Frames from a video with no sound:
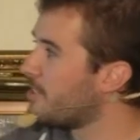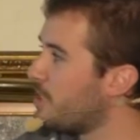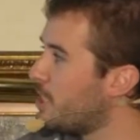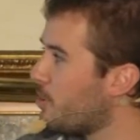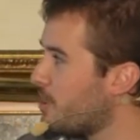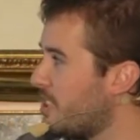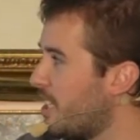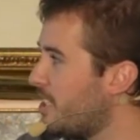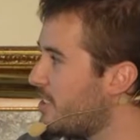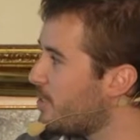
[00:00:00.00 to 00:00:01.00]
In
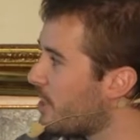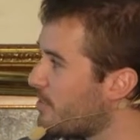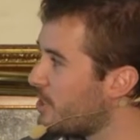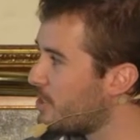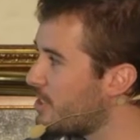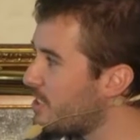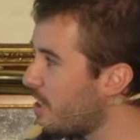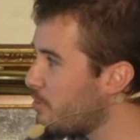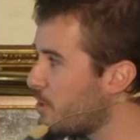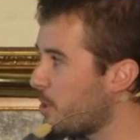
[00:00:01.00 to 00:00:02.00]
Ordinate, you have the
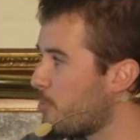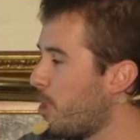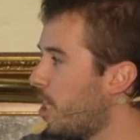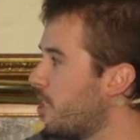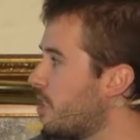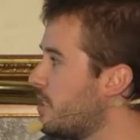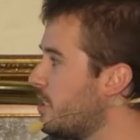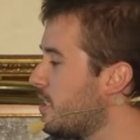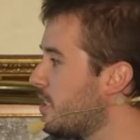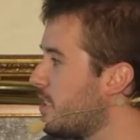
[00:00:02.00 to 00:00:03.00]
time to completion,
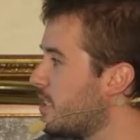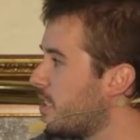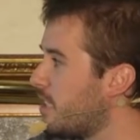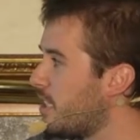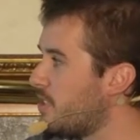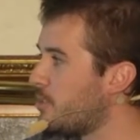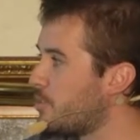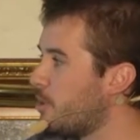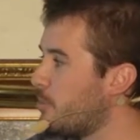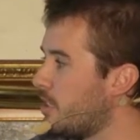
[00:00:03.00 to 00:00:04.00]
and to
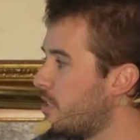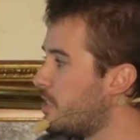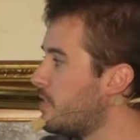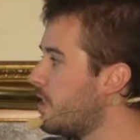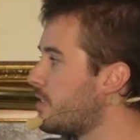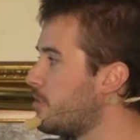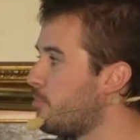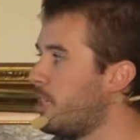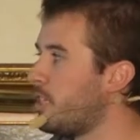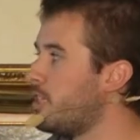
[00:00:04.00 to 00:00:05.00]
run my test, I
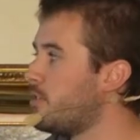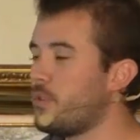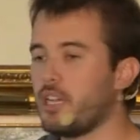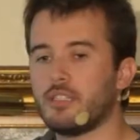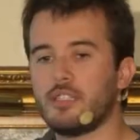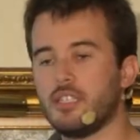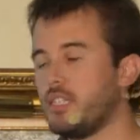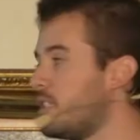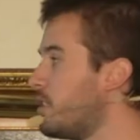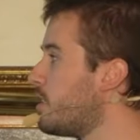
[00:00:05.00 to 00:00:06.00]
simply ran
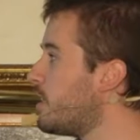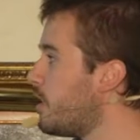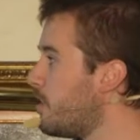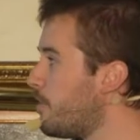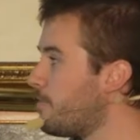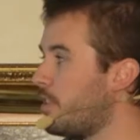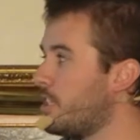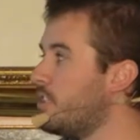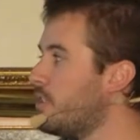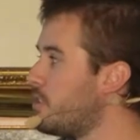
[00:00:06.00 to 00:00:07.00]

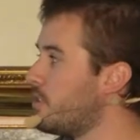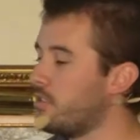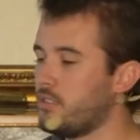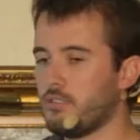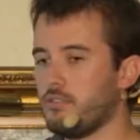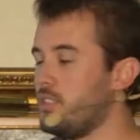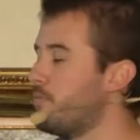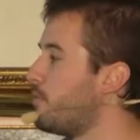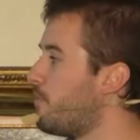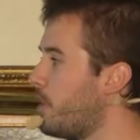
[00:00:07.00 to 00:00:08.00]
find,
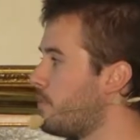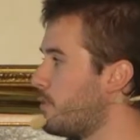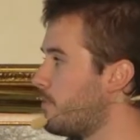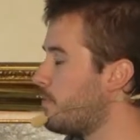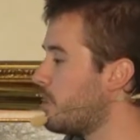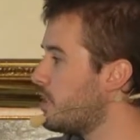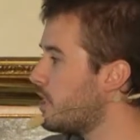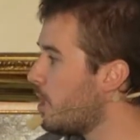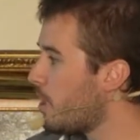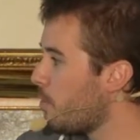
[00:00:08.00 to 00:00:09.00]
different flavors of find,
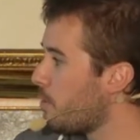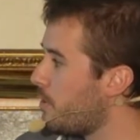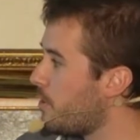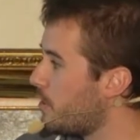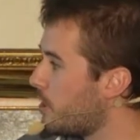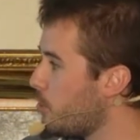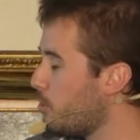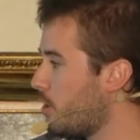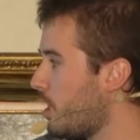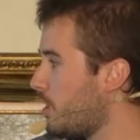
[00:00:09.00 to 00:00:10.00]
with the
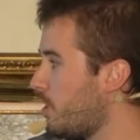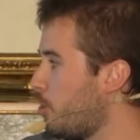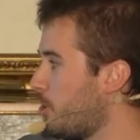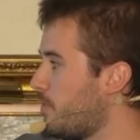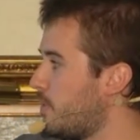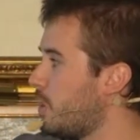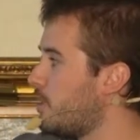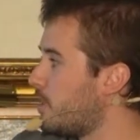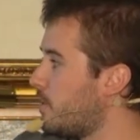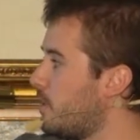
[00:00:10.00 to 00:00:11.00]
command line options that
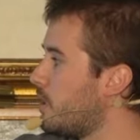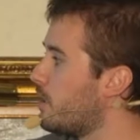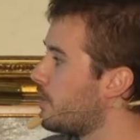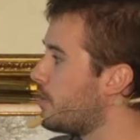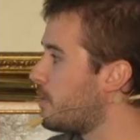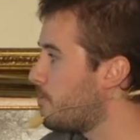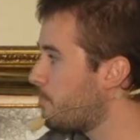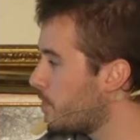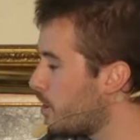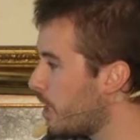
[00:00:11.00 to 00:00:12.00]
you can see on the
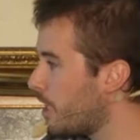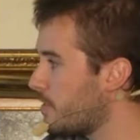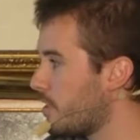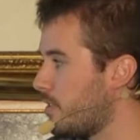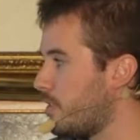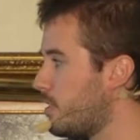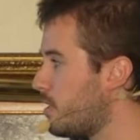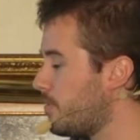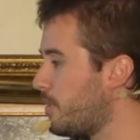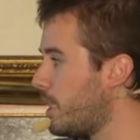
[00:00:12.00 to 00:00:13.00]

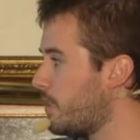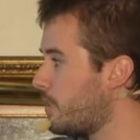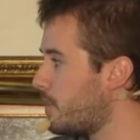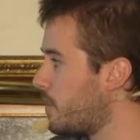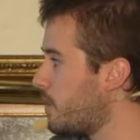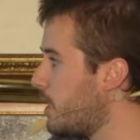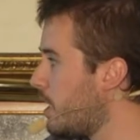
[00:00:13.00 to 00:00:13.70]
axis.